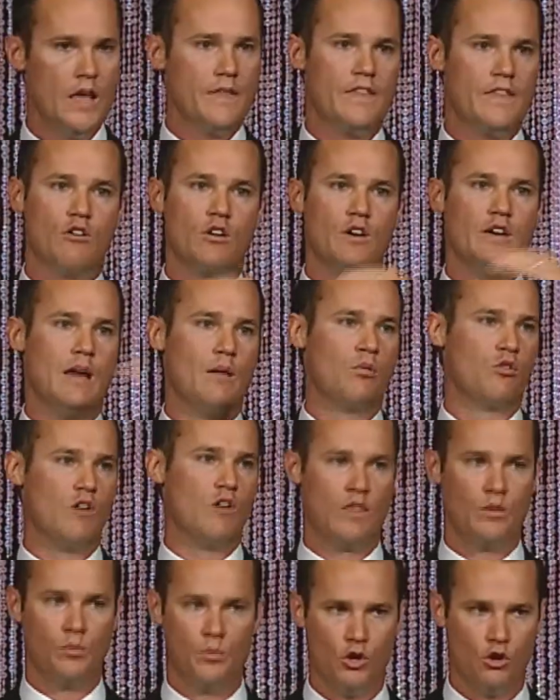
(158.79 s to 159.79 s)
There are a number
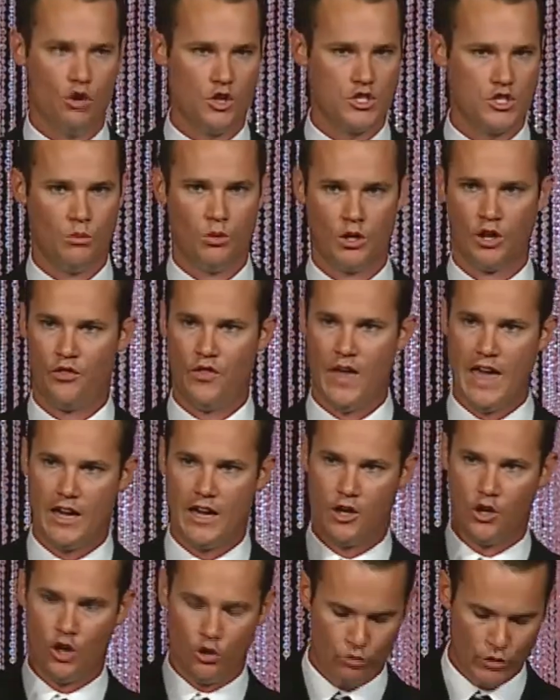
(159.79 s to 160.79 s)
of other bureaus I want to thank.
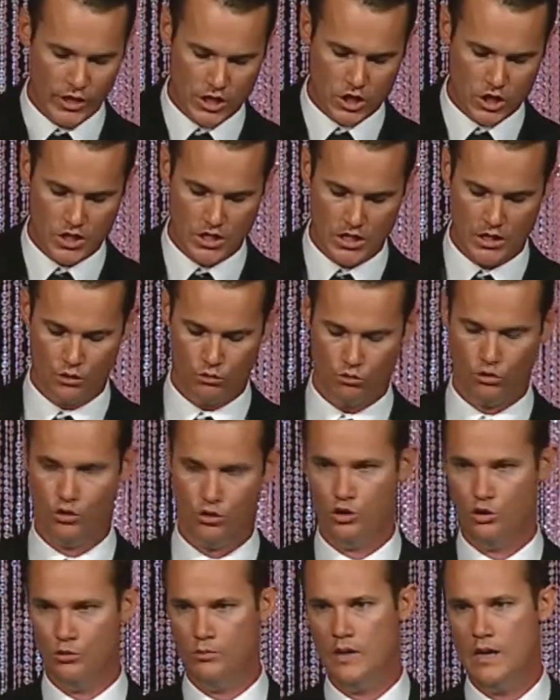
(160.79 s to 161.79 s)
I know Rich is in the
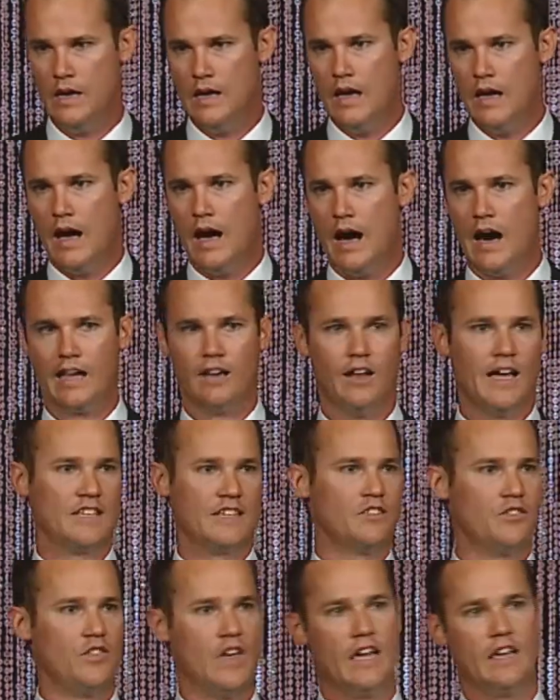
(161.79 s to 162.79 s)
room. I'd like
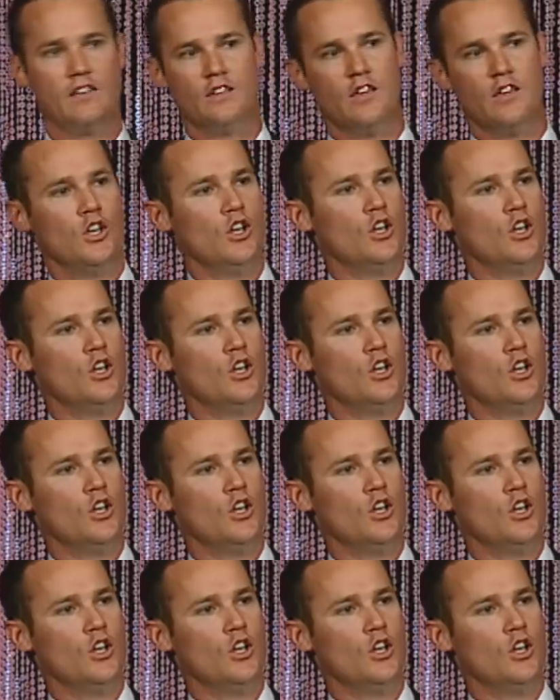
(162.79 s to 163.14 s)
to thank